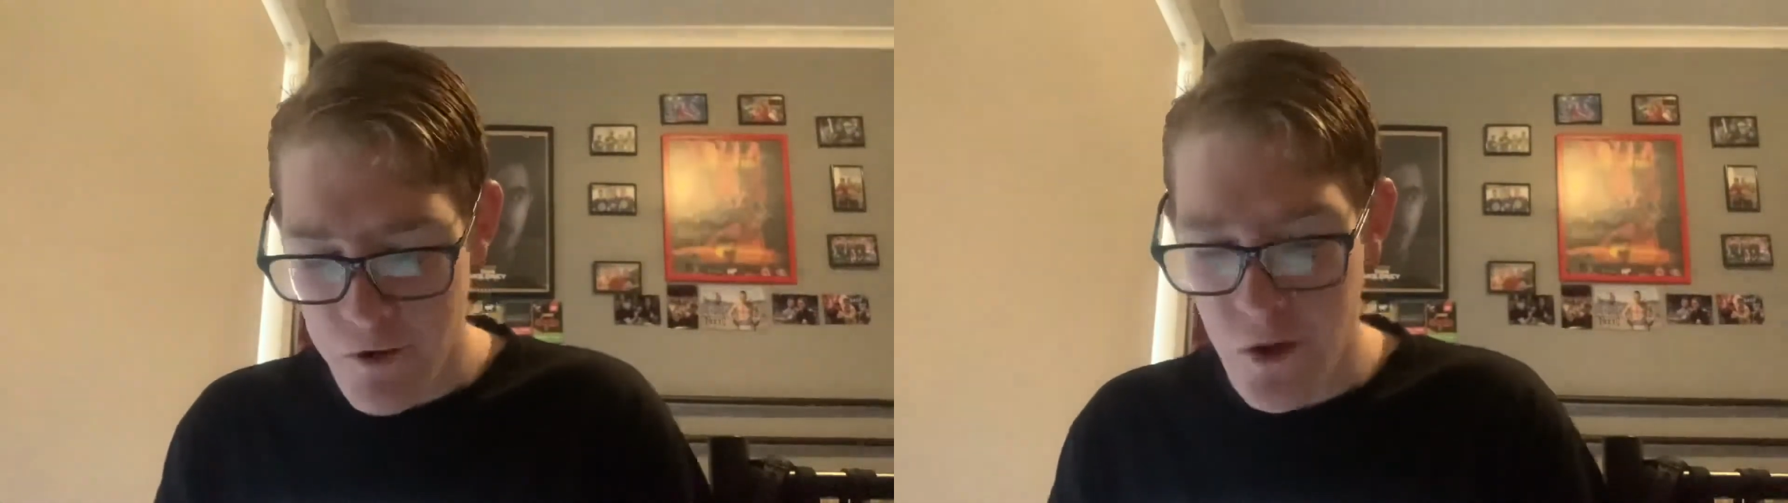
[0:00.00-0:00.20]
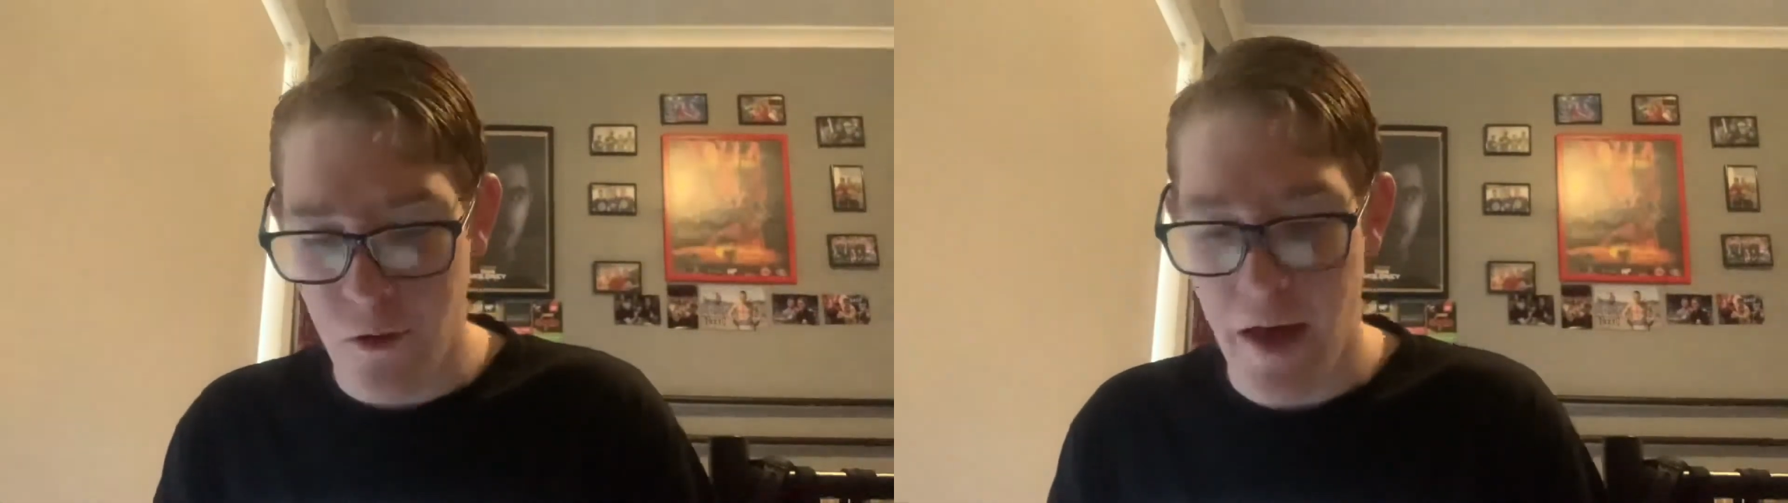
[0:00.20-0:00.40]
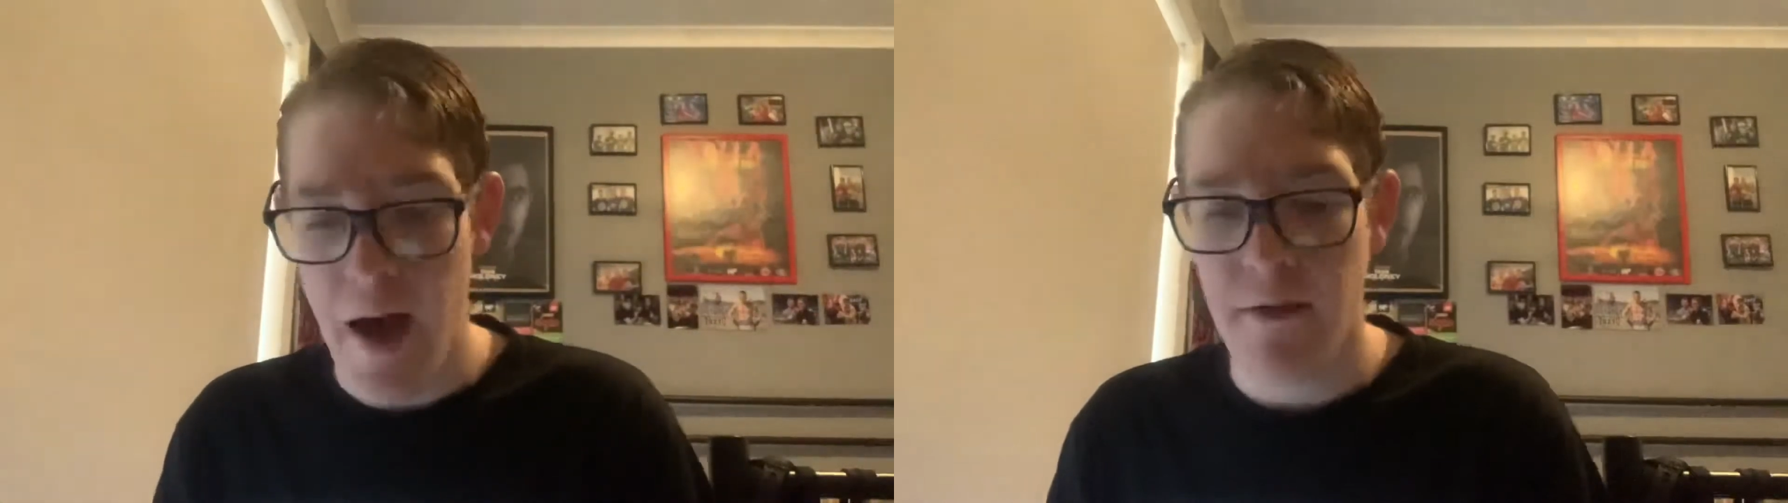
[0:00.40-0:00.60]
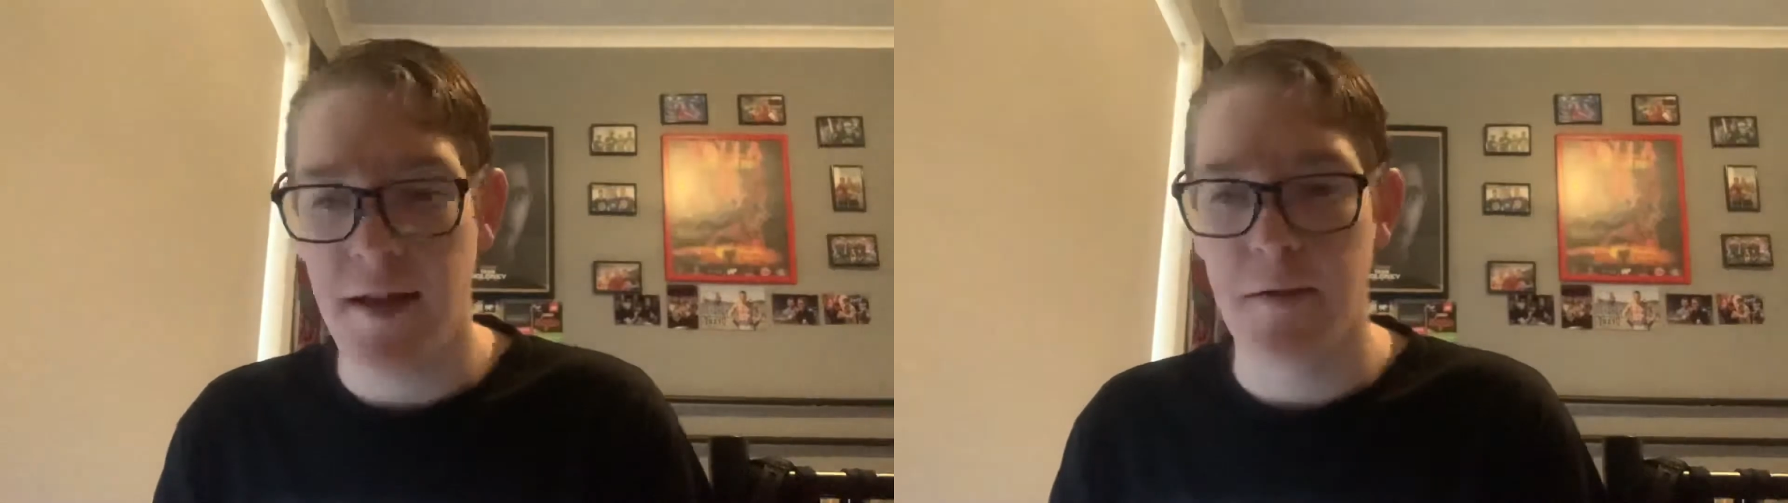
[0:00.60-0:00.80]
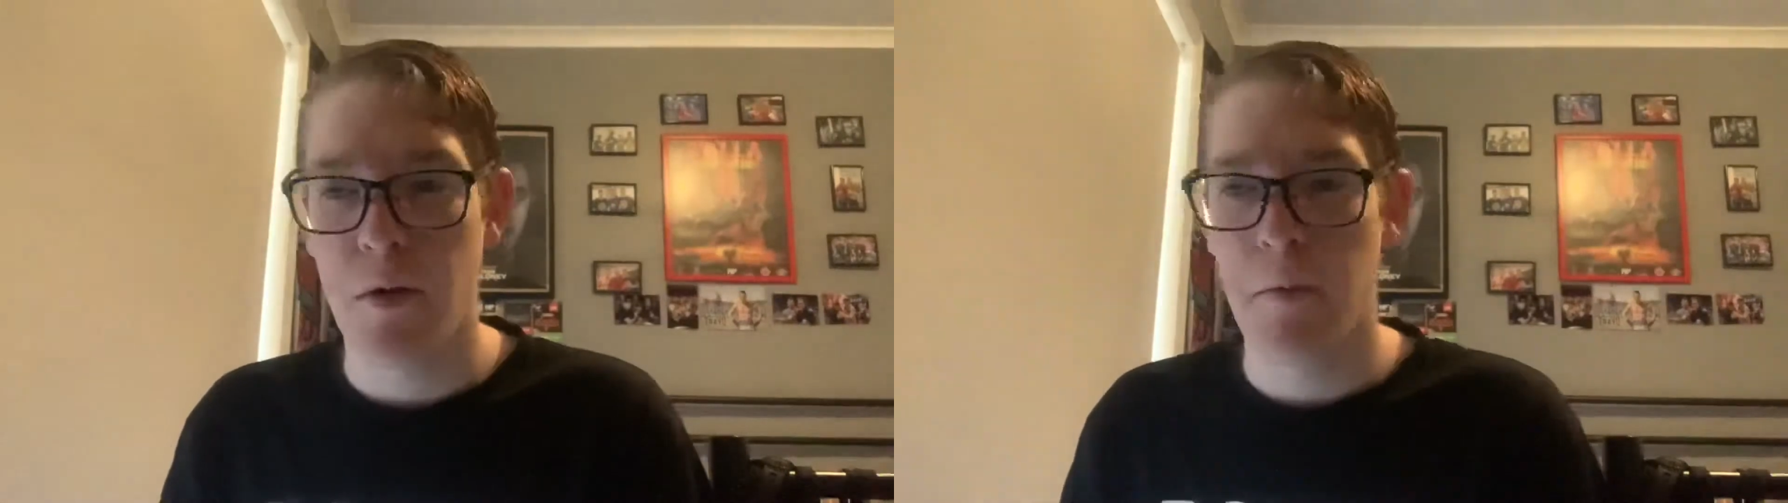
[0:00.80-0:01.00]
Dougal Howard
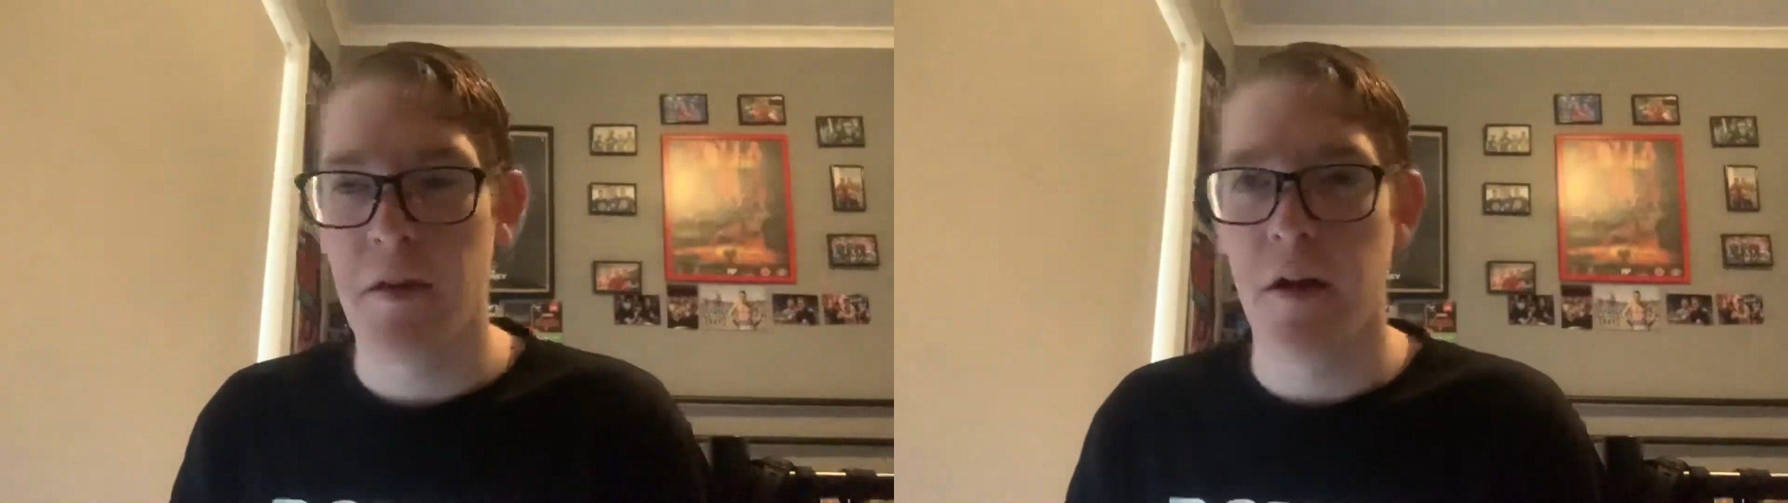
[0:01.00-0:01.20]
kicked probably the